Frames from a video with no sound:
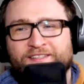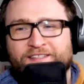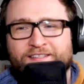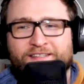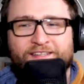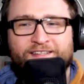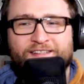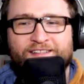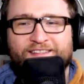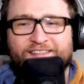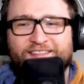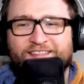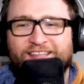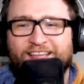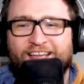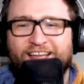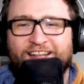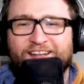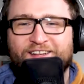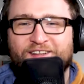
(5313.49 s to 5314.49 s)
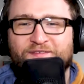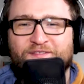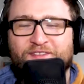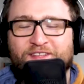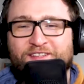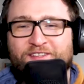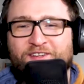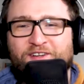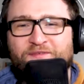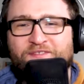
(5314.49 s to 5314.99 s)
till the end of
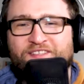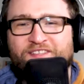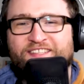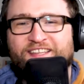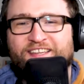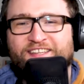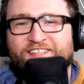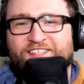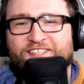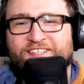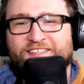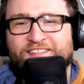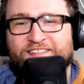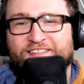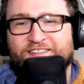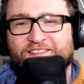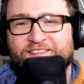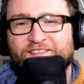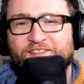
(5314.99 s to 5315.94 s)
this conversation